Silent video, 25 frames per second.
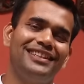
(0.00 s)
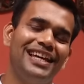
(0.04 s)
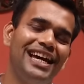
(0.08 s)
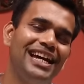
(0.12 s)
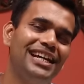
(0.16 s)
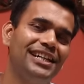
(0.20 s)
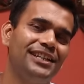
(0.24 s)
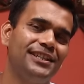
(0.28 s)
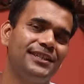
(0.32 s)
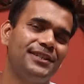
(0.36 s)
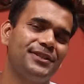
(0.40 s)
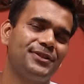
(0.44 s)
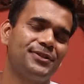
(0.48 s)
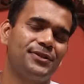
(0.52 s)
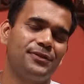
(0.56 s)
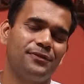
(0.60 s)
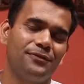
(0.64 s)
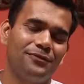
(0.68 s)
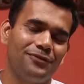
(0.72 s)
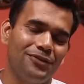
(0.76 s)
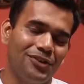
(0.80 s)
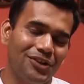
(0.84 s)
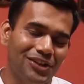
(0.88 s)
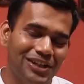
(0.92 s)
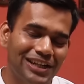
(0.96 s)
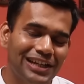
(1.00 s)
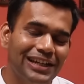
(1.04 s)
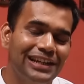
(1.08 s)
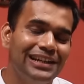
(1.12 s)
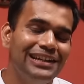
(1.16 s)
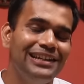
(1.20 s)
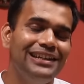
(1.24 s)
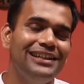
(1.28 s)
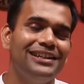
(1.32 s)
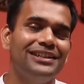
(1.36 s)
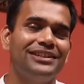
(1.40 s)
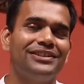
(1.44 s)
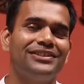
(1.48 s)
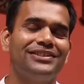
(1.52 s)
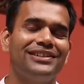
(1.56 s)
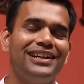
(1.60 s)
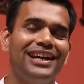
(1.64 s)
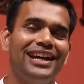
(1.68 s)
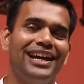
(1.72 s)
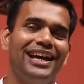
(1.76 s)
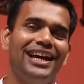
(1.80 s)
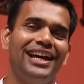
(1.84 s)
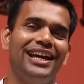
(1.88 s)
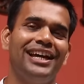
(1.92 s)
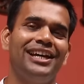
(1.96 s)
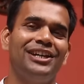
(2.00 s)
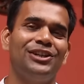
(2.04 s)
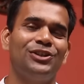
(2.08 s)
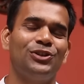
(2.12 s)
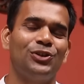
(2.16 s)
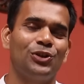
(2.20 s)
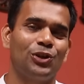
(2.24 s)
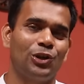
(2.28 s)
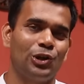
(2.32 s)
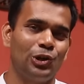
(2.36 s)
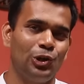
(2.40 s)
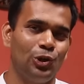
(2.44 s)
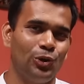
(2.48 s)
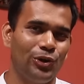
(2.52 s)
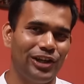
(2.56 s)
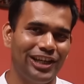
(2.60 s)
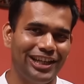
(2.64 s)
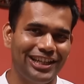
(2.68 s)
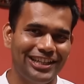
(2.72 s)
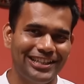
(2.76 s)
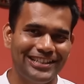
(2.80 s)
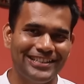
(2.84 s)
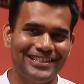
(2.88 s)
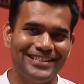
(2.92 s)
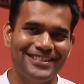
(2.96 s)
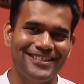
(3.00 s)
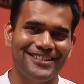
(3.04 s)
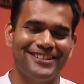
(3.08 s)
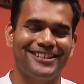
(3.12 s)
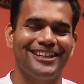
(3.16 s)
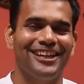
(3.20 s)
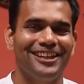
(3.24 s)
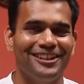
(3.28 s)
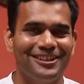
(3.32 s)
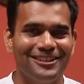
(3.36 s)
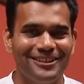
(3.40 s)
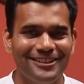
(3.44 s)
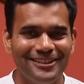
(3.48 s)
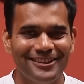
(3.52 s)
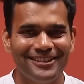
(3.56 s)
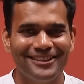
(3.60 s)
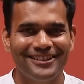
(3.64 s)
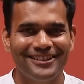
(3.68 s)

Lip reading: that is for clear and glowing skin.